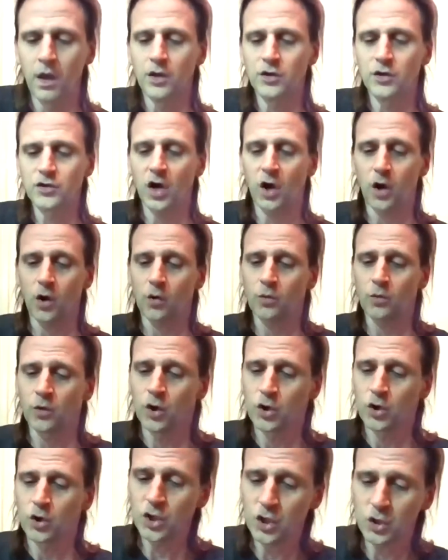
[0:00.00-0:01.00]
So
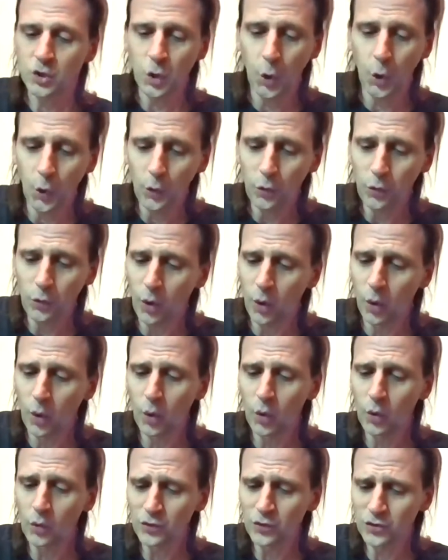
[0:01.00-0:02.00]
she told the
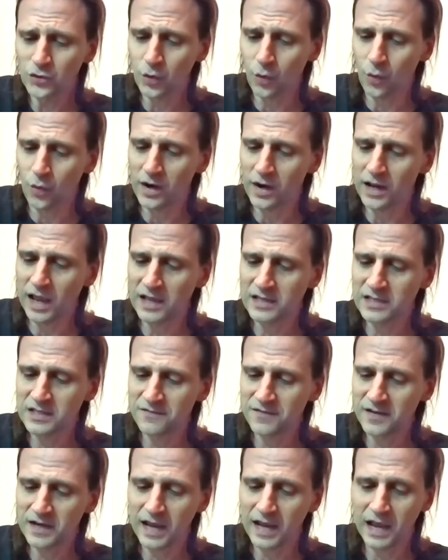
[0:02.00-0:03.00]
whole story as
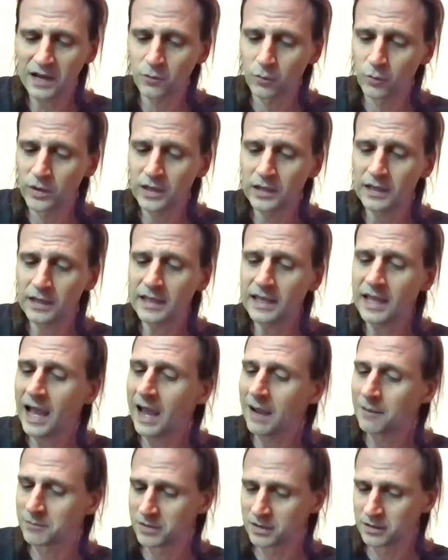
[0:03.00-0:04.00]
if it had really
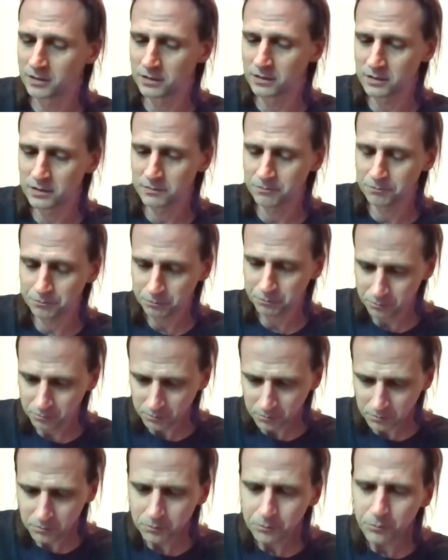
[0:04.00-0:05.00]
happened.
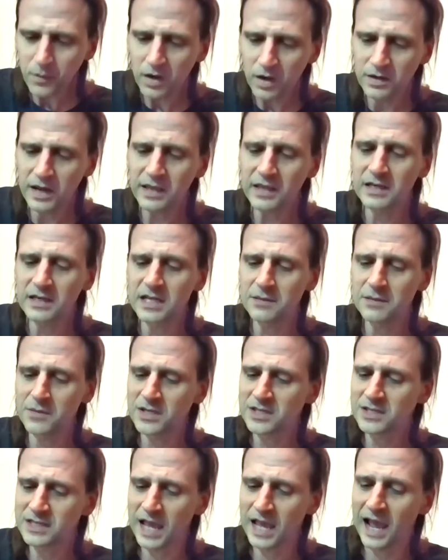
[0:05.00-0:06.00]

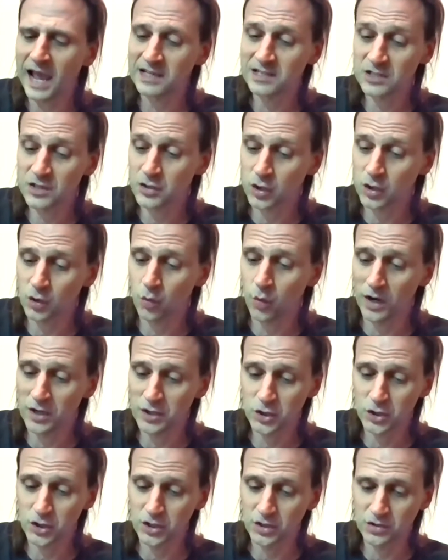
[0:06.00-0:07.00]
Nicodemus asked her
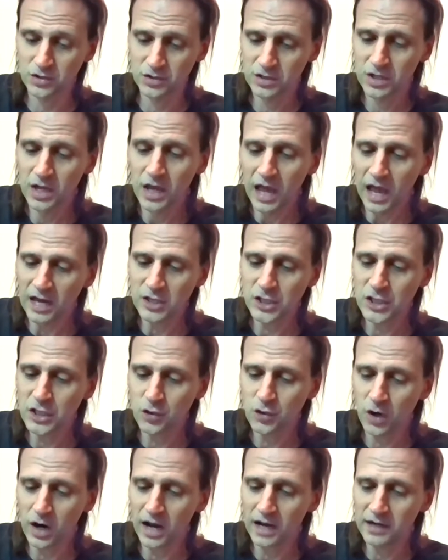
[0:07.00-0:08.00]
questions, and she
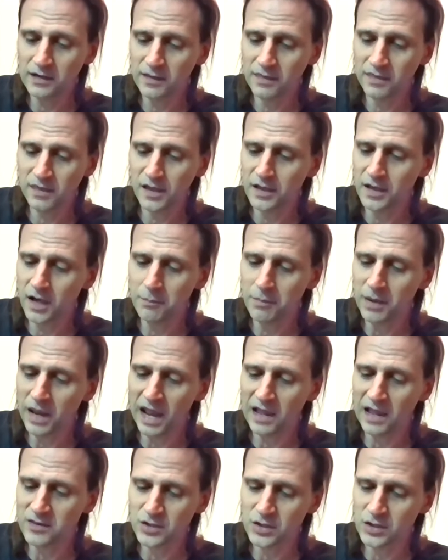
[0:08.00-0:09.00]
tried to think up
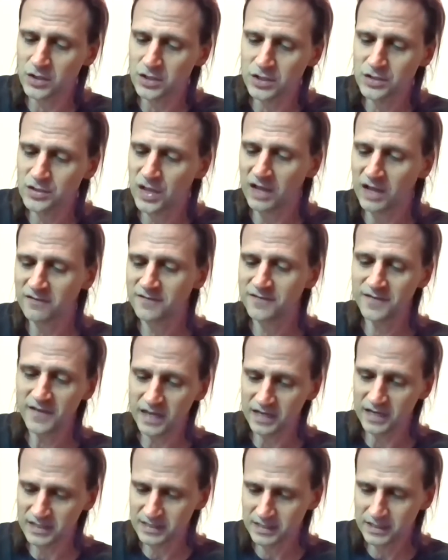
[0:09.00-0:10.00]
answers that fit.